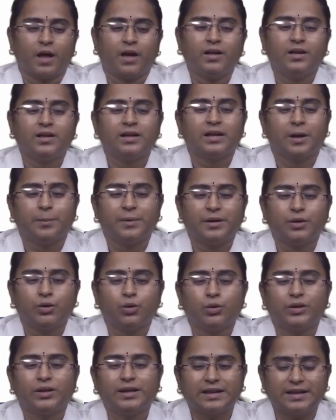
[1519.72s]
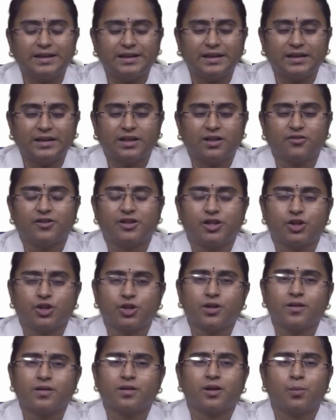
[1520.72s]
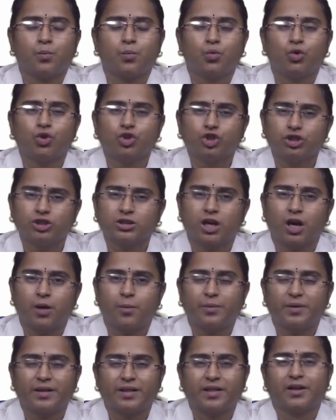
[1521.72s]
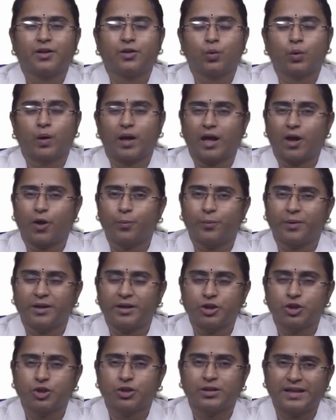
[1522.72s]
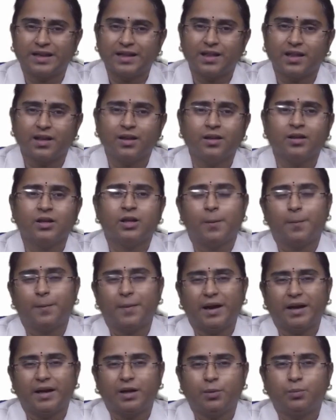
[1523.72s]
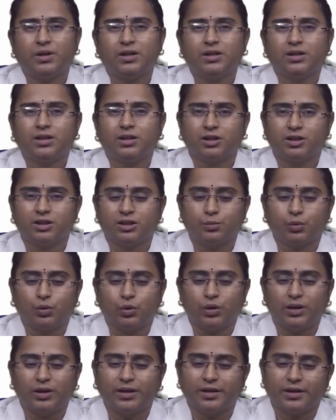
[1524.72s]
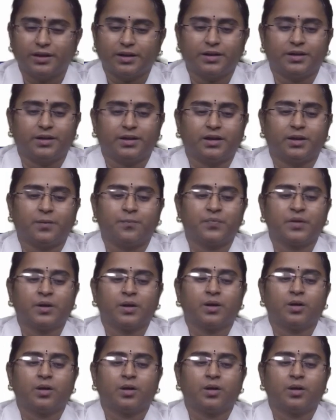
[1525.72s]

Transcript: And coming to the clinical features, the most common site I have mentioned is mandibular third molar area.